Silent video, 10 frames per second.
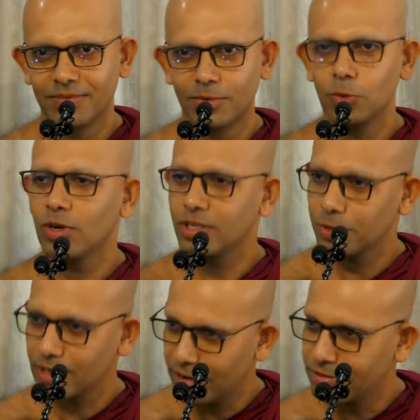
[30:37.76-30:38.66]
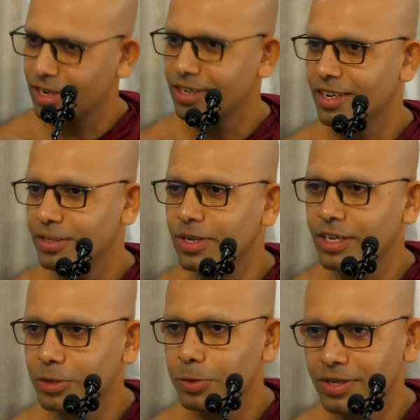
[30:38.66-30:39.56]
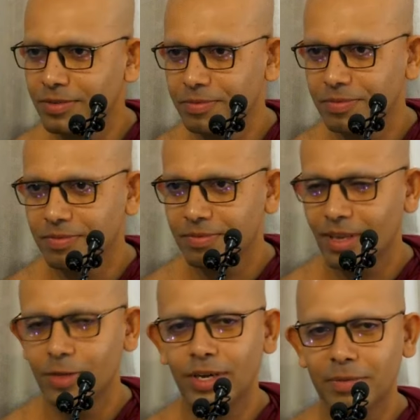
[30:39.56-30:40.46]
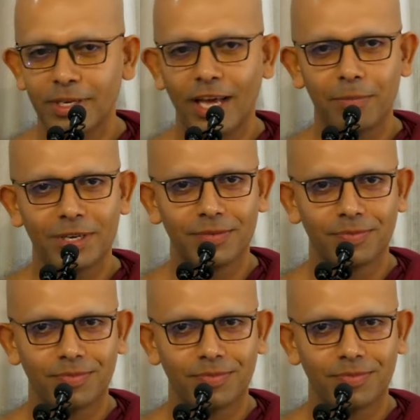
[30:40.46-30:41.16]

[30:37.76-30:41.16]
Do what was left undone. You can do it, and you can be happy.